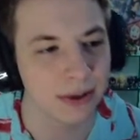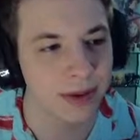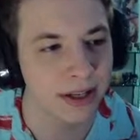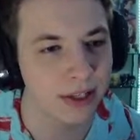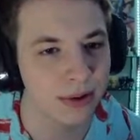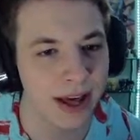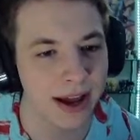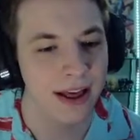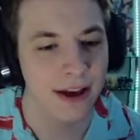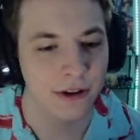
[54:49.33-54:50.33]
to do
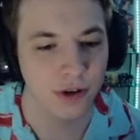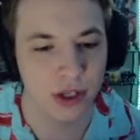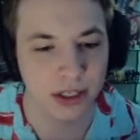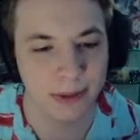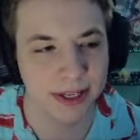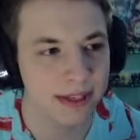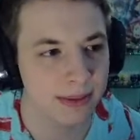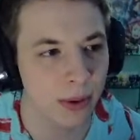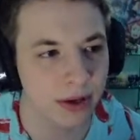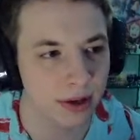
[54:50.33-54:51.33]
that just because I'm
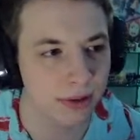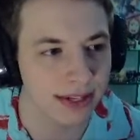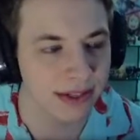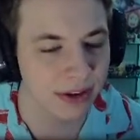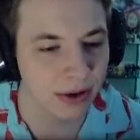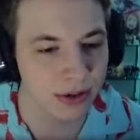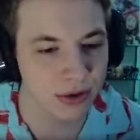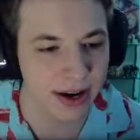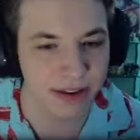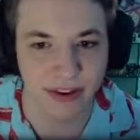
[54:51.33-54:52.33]
going aggressive here and
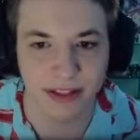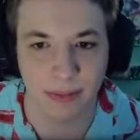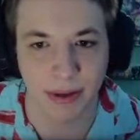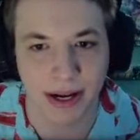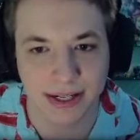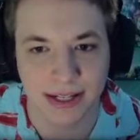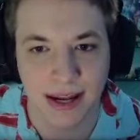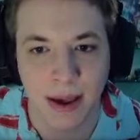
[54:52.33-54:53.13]
trying to fight the boss.